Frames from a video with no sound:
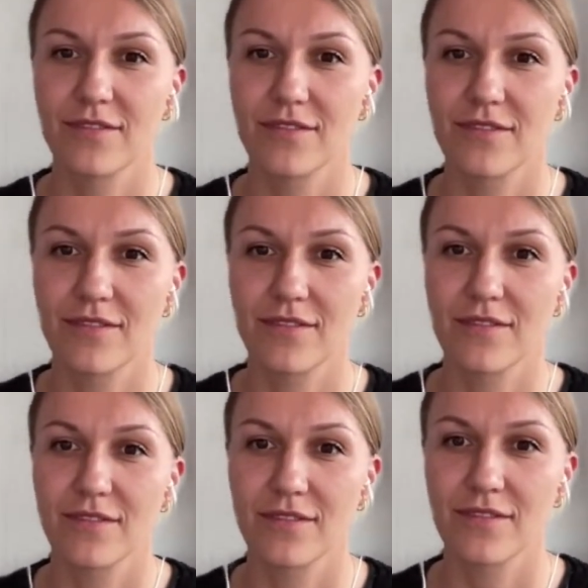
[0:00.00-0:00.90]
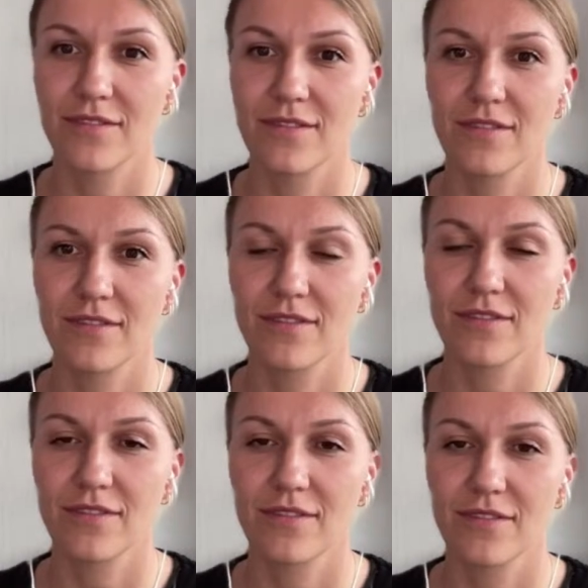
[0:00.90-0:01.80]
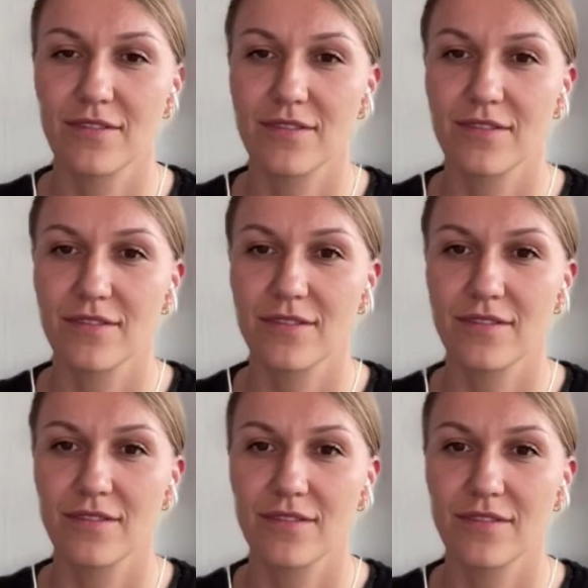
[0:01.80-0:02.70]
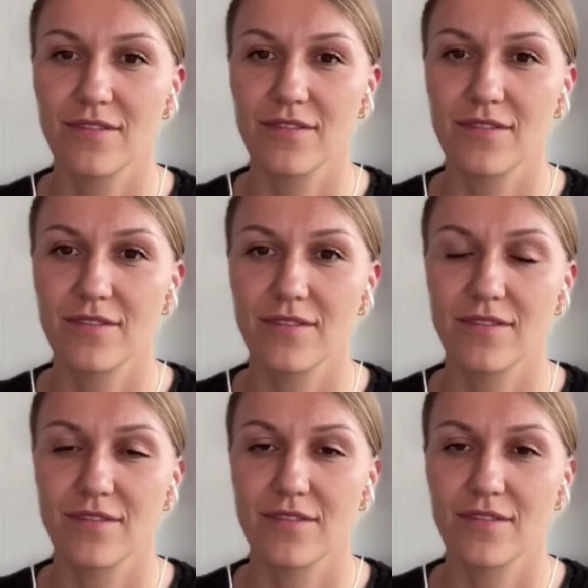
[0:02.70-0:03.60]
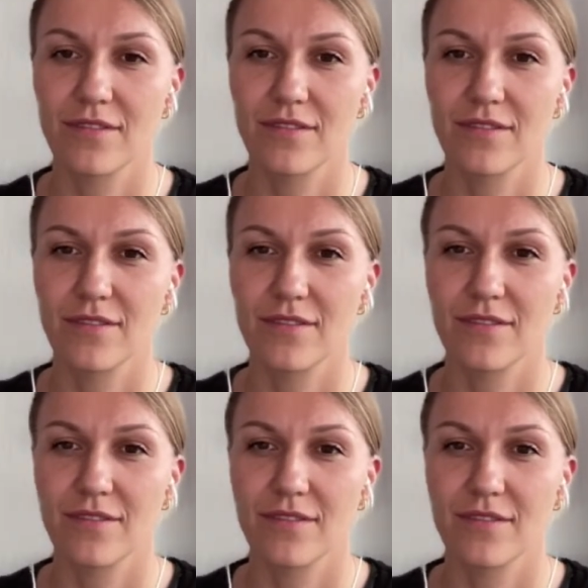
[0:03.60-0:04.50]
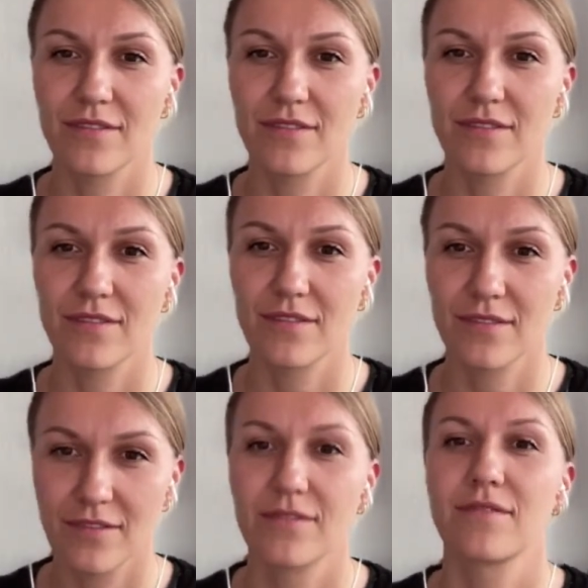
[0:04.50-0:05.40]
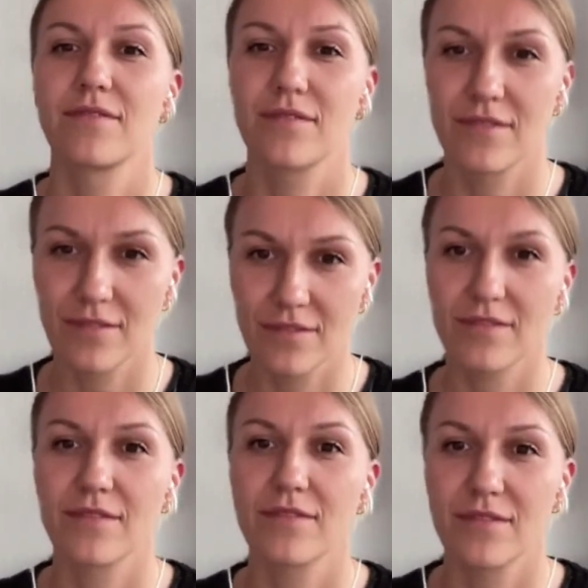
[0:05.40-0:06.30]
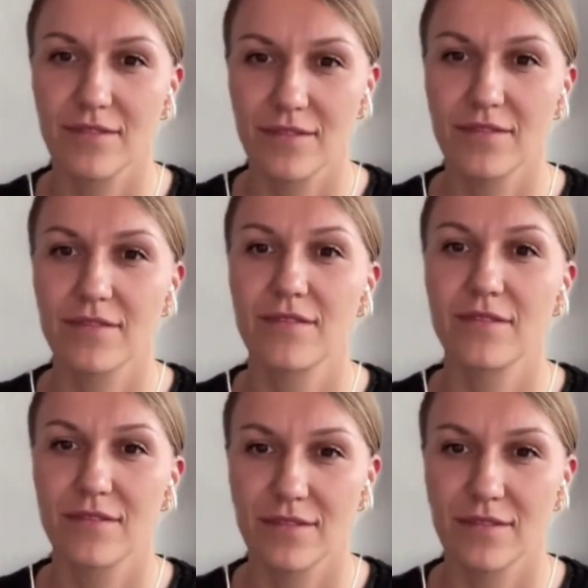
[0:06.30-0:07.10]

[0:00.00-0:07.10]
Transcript: [no speech]